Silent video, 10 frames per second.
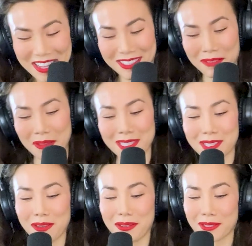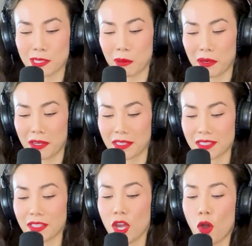So based on your
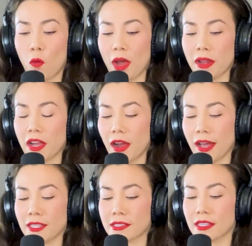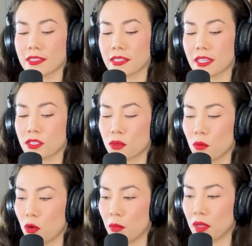experience, when yeah. a guy says that to a
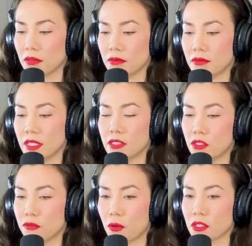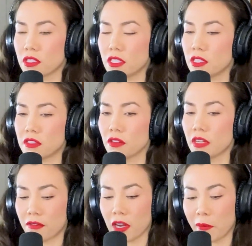woman, he's divorced and he says he'll
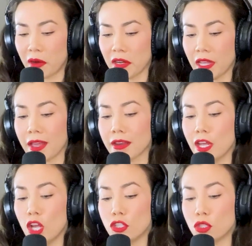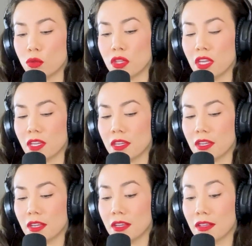never get married again, do you think
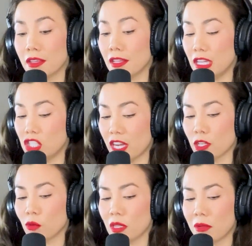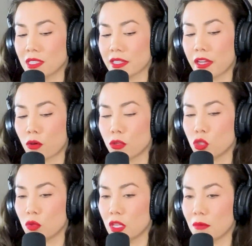he genuinely means that, or do
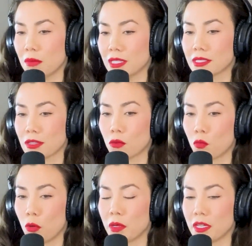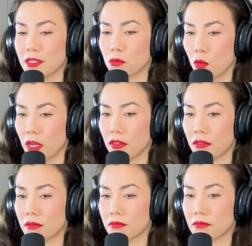you think it means that the woman he's
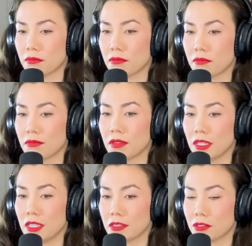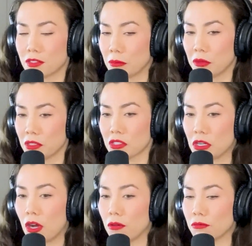with is simply just not